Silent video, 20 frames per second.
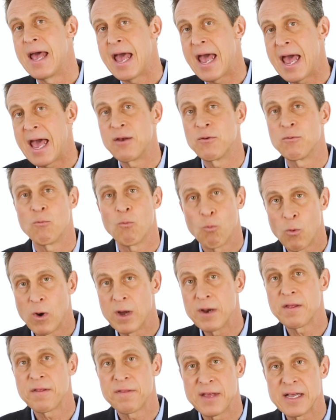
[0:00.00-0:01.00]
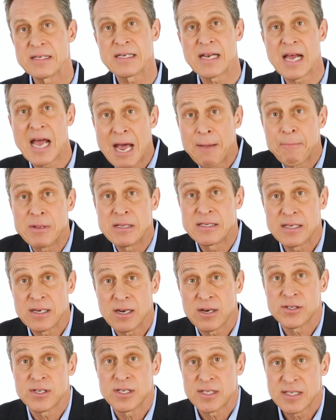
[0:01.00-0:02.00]
And one of the things that happens in
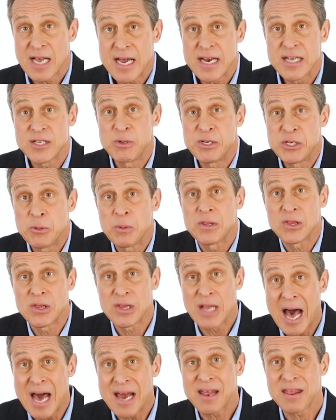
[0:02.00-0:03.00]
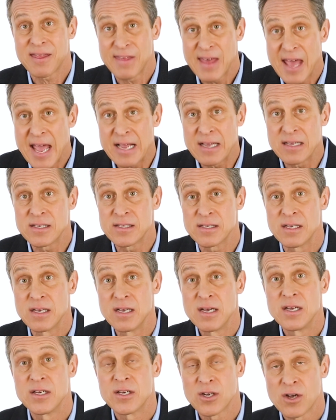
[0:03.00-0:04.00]
our society is we do a lot of things
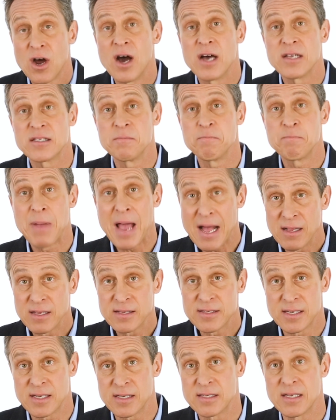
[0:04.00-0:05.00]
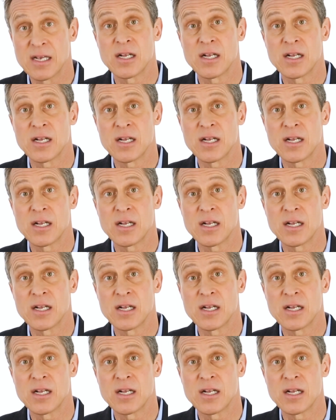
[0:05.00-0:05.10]
to cause imbalances,